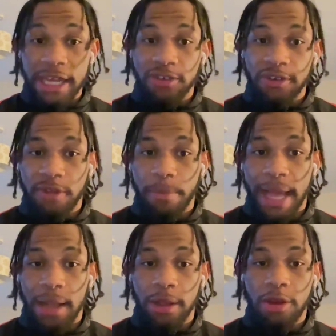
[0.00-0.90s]
lineage of the
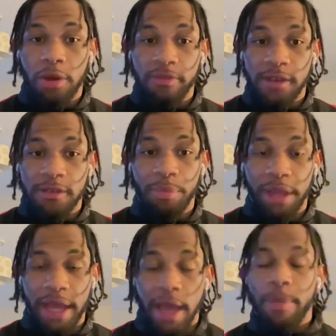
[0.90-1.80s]
belt comes into
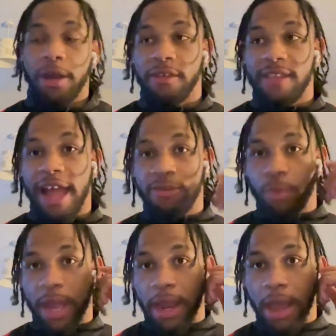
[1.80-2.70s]
play, because
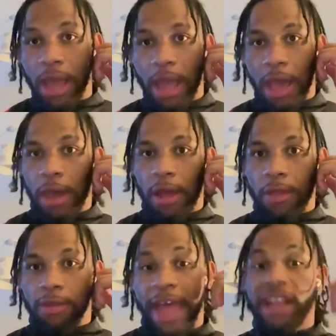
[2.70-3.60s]
that's when
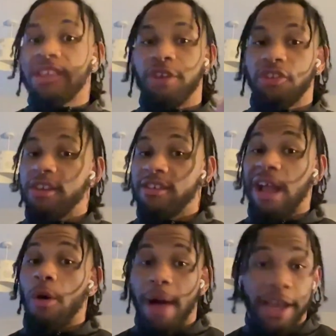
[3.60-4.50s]
the X Division is
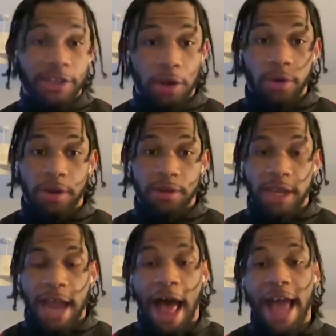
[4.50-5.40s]
now on my
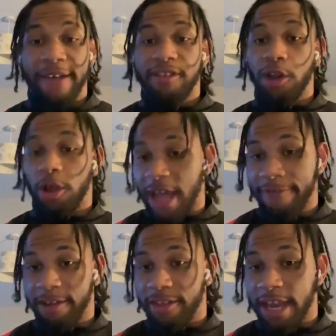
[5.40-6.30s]
shoulders, and I have to look
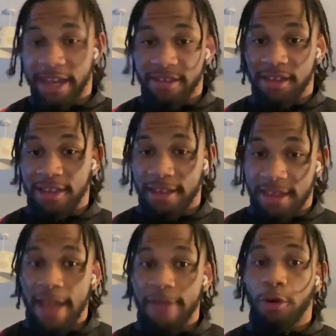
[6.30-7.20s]
after the legacy
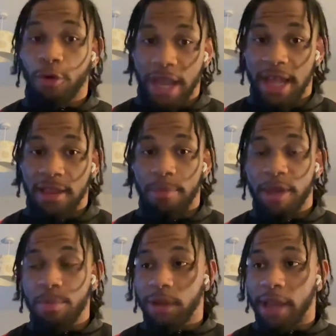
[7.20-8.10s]
that they've created. The
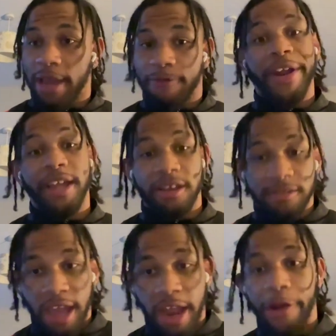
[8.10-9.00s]
people like Frankie
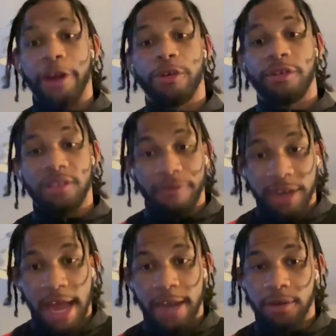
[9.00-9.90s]
Kazarian and
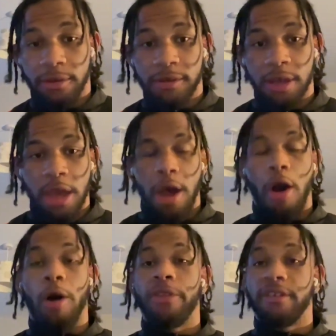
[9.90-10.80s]
Christopher Daniels,
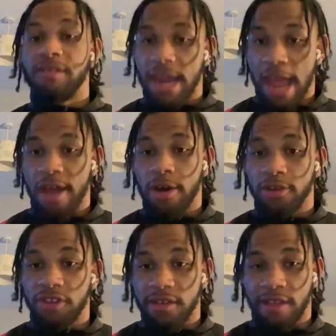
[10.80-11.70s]
all the TNA
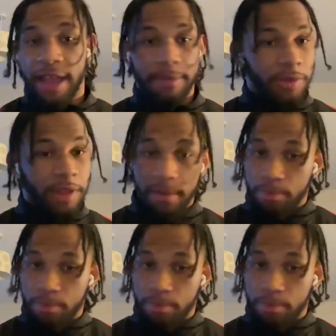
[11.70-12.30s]
OGs, like